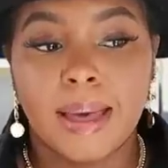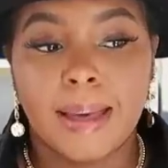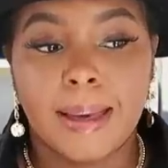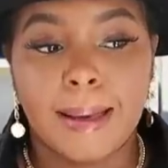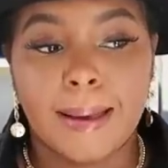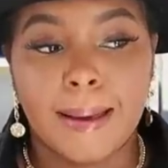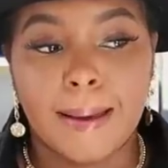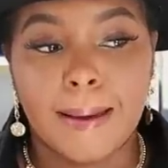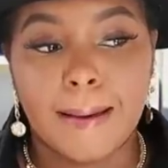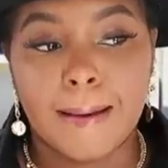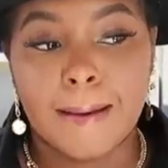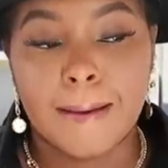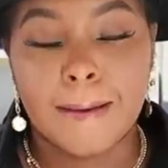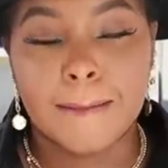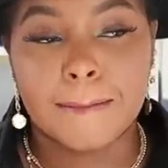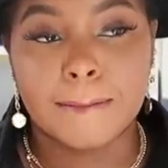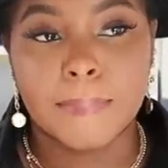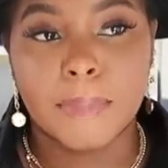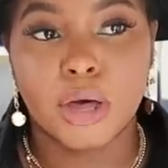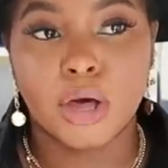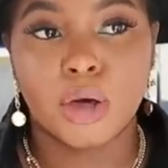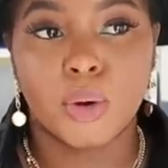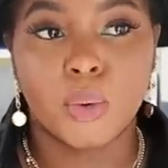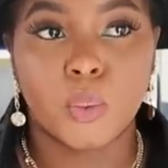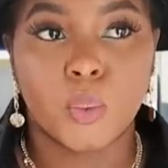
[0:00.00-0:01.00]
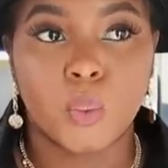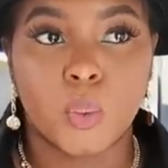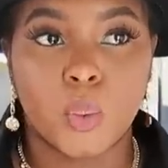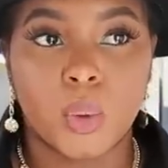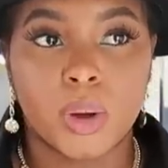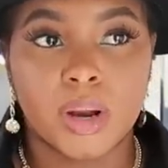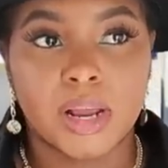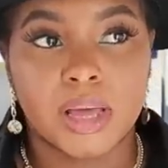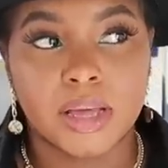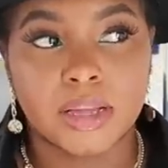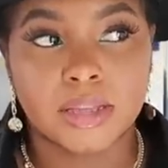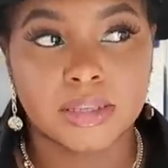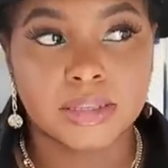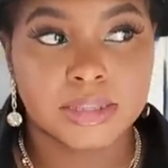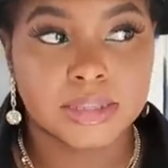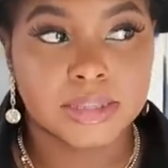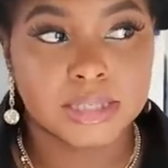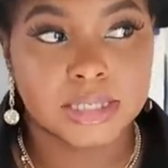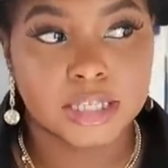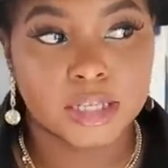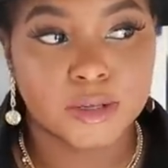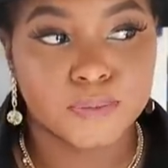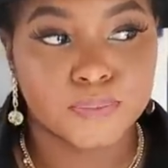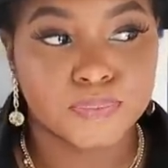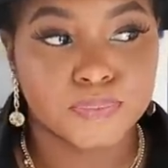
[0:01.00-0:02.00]
What
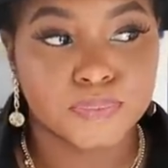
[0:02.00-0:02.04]
else?